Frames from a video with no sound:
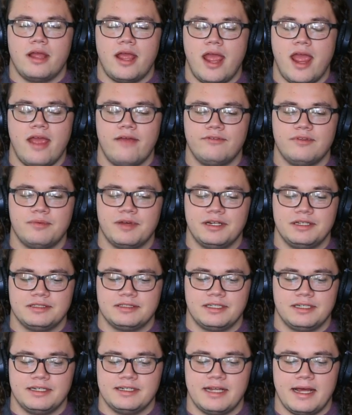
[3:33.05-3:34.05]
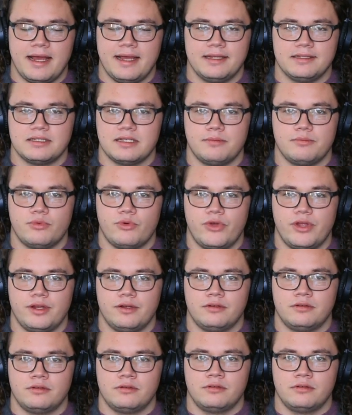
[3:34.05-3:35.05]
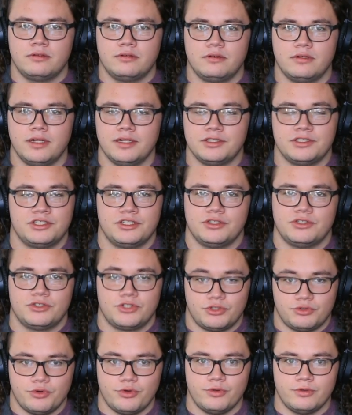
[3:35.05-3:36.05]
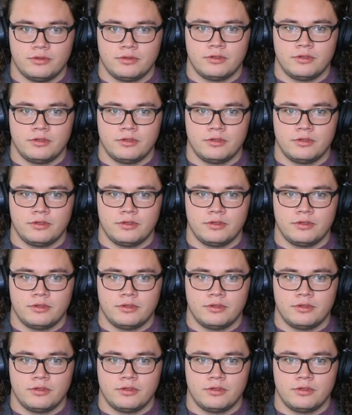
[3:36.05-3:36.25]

Everybody's going to die at some point. It's just true.